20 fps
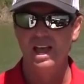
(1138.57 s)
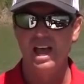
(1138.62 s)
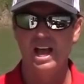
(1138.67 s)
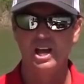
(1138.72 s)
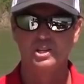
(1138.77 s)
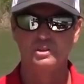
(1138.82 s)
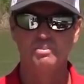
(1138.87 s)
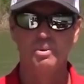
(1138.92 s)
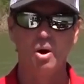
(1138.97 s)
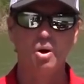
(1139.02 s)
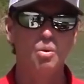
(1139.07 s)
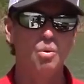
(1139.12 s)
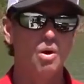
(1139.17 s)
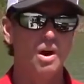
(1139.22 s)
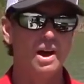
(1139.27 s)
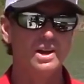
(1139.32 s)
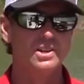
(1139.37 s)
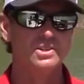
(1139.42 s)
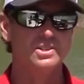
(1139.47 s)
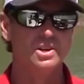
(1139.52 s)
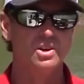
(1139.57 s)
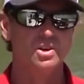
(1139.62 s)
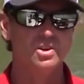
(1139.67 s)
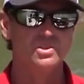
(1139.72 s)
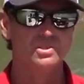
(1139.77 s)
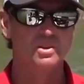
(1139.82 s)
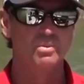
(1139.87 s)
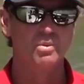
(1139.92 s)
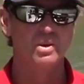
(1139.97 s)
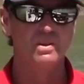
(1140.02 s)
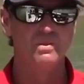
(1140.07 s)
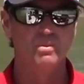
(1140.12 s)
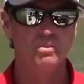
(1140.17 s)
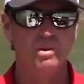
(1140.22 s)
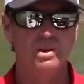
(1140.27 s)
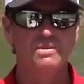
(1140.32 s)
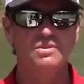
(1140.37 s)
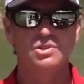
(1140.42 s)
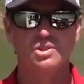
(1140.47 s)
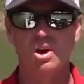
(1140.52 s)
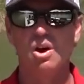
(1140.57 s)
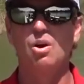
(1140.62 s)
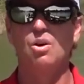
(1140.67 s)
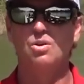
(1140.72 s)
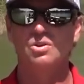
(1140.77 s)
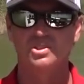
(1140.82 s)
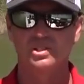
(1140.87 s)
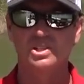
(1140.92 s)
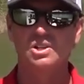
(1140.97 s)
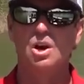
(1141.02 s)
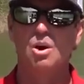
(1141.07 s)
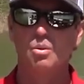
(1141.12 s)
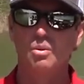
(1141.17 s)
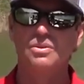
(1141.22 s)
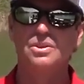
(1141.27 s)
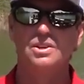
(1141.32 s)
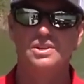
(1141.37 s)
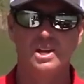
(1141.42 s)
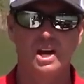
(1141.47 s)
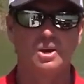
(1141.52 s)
as boat wise goes, and we've chose to go with the